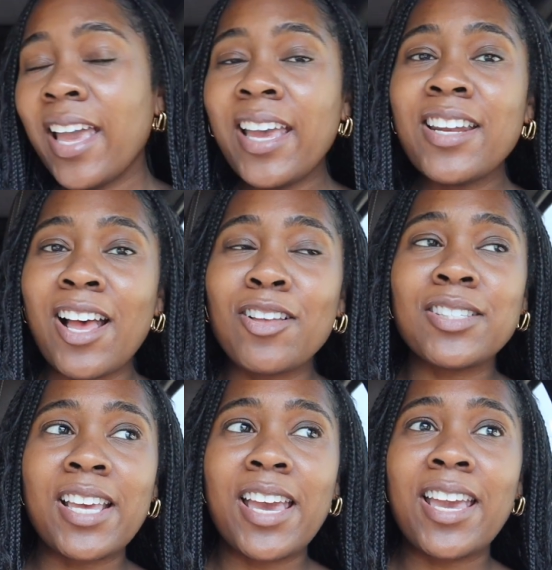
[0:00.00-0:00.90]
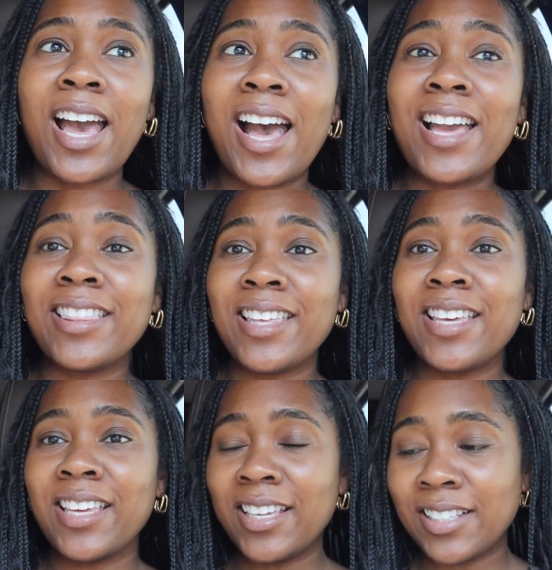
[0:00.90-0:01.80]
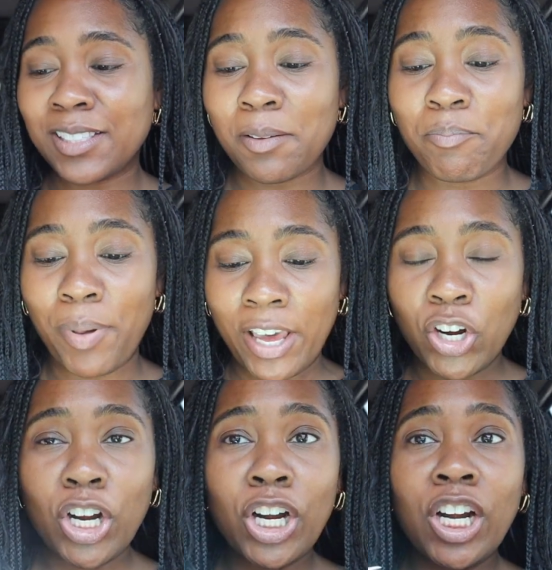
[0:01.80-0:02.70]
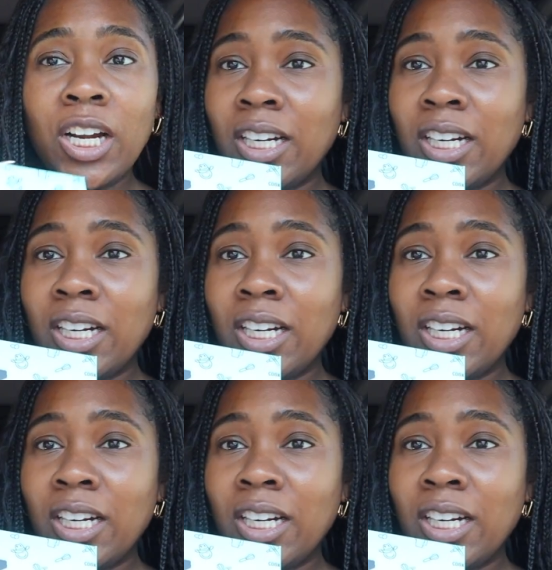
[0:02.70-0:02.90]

and I'll say I think it's better.